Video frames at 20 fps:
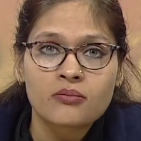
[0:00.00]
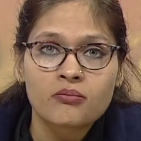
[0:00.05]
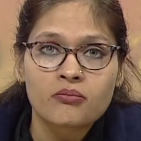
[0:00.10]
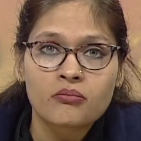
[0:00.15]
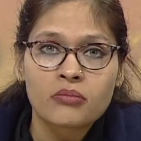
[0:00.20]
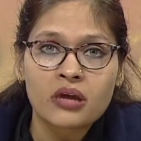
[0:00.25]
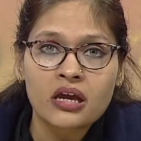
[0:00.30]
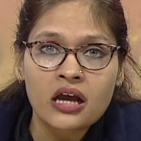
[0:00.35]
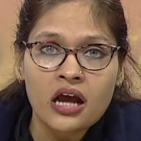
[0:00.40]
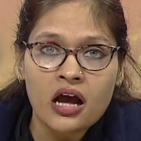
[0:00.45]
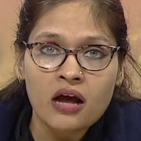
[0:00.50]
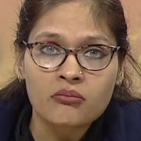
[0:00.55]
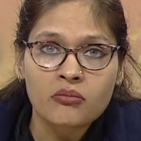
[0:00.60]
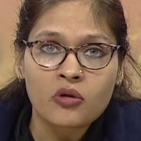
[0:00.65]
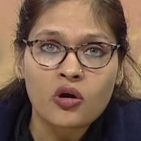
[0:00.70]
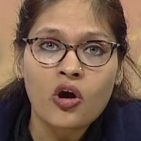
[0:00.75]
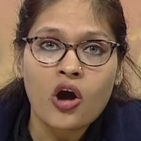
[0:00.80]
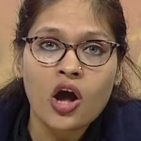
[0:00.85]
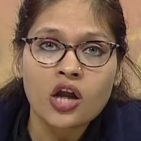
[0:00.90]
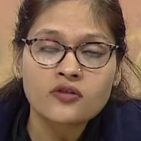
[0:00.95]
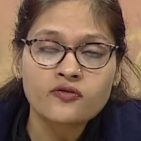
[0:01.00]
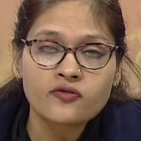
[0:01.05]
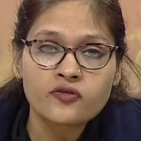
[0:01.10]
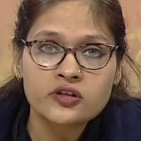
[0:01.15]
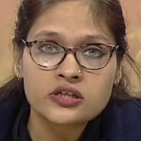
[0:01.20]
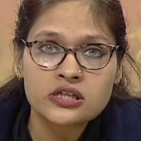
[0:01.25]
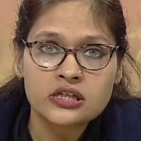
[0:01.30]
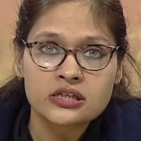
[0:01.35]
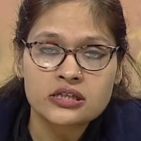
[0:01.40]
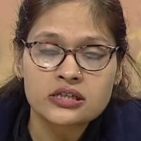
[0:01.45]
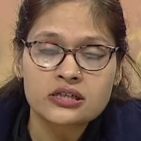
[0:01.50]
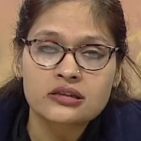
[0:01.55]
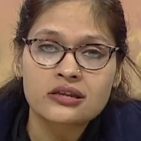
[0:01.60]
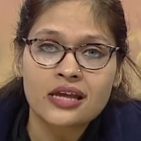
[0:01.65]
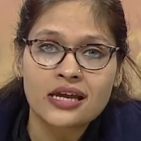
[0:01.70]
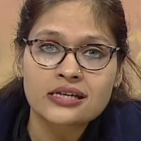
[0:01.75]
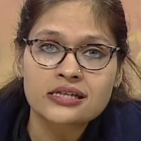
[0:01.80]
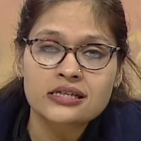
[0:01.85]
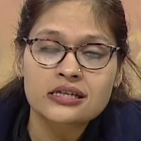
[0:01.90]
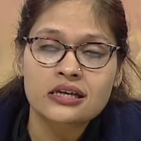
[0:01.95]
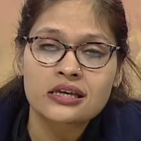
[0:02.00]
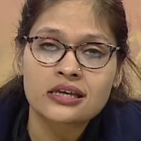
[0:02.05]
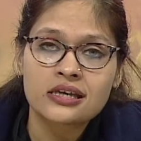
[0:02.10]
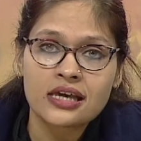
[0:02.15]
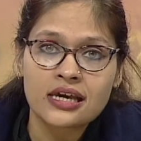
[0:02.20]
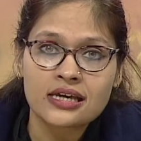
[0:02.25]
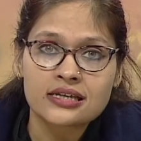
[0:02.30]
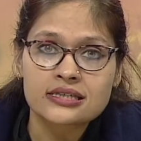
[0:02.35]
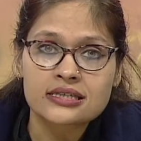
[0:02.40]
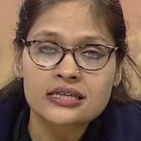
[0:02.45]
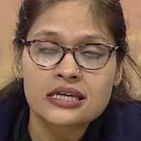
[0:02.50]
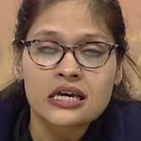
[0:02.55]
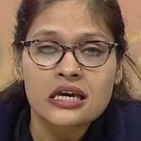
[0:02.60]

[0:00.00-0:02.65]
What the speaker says: become confident that yes,